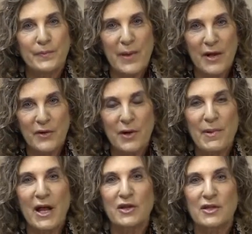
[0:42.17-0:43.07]
better
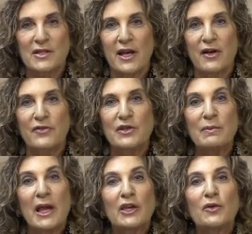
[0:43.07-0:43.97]
about yourself, to
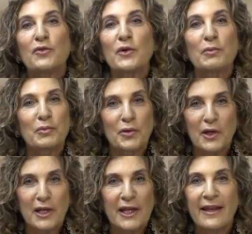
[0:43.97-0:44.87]
make you feel
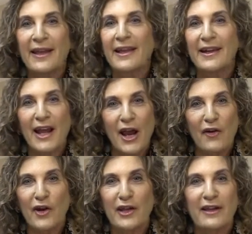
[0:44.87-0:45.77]
pretty in an
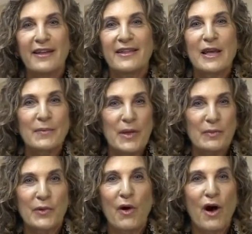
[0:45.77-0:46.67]
area that
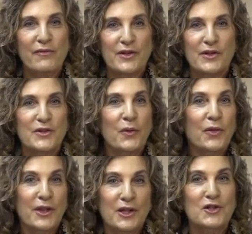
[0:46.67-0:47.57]
people often don't
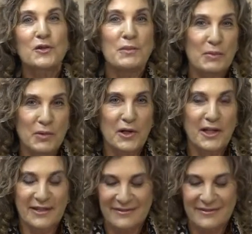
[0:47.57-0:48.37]
think should be pretty.